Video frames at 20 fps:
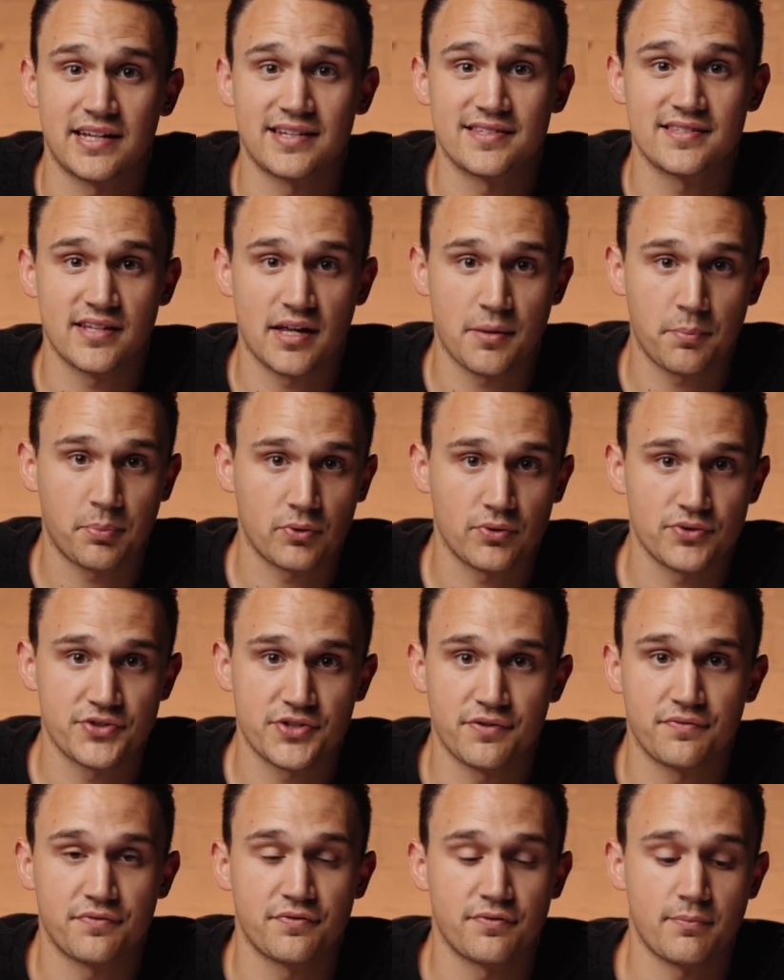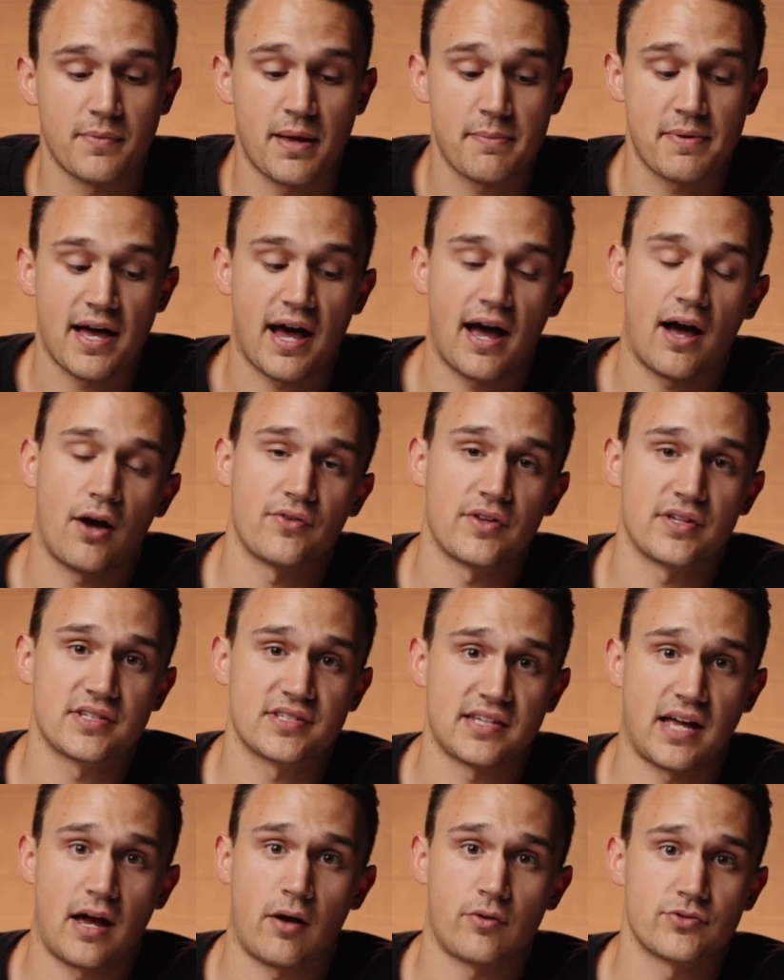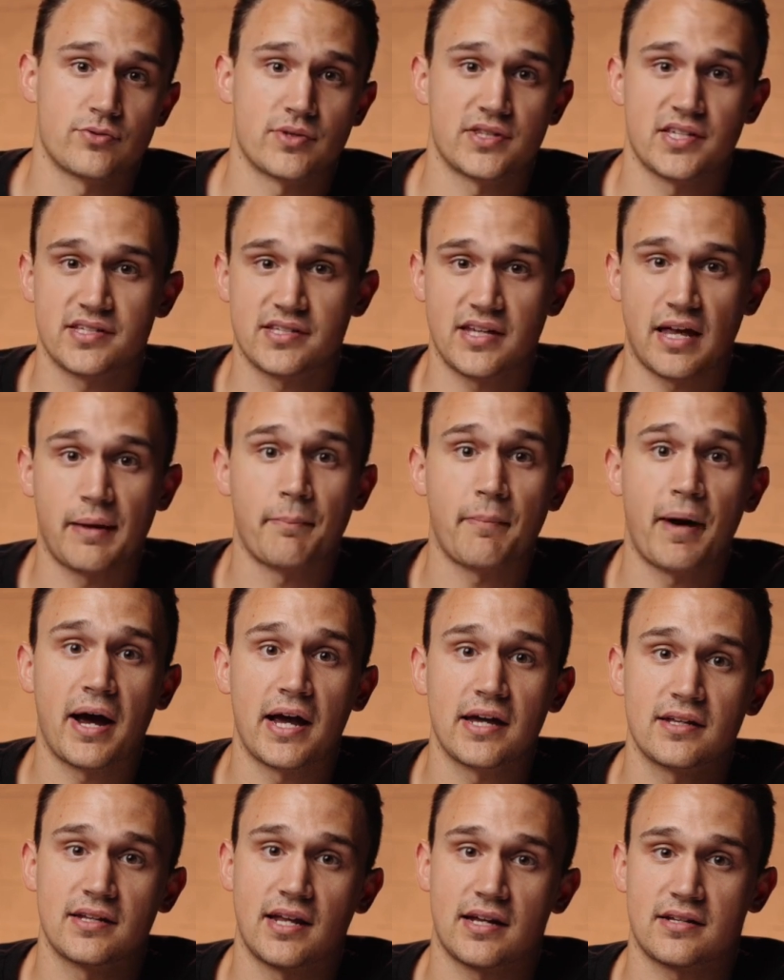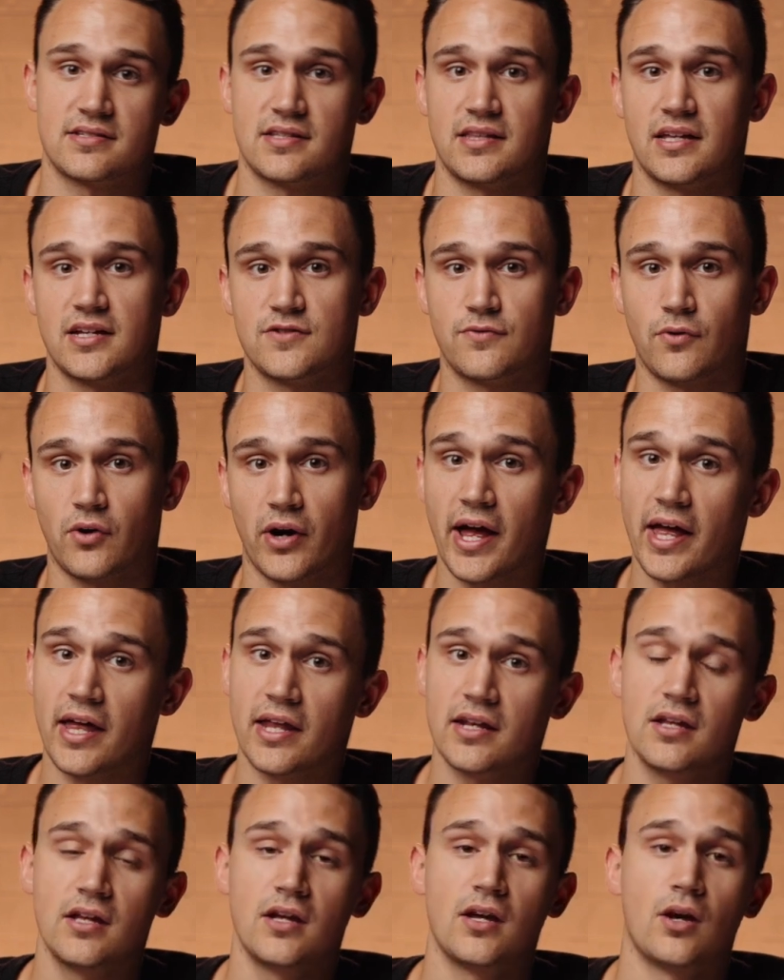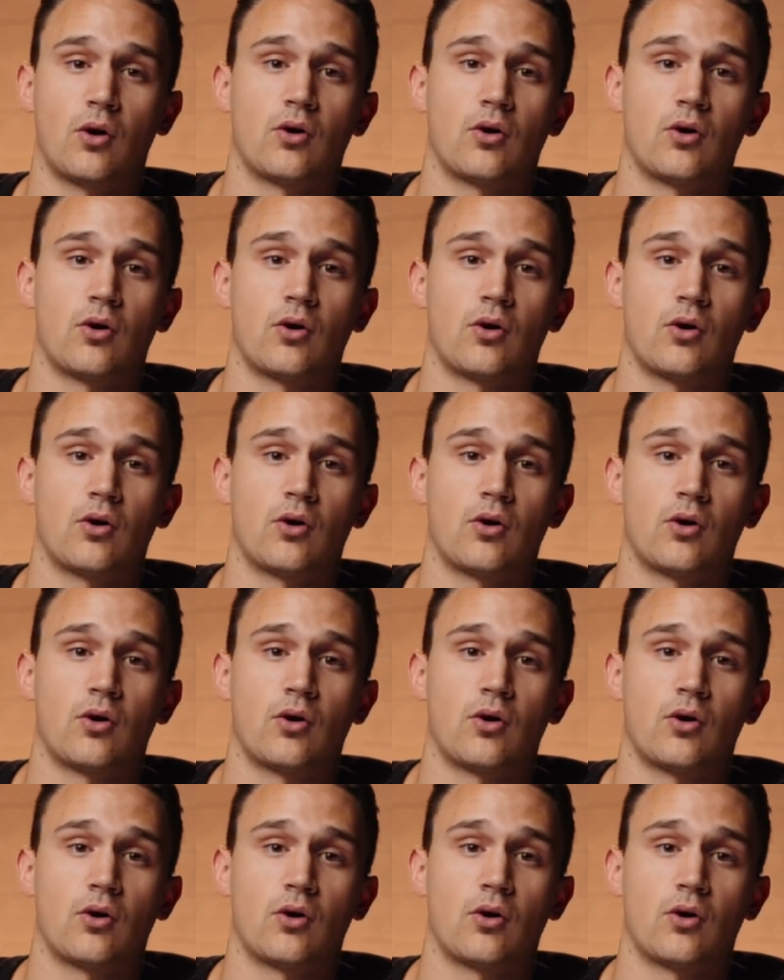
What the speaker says: examples of maybe how this sounds with the same mic next to the H4n,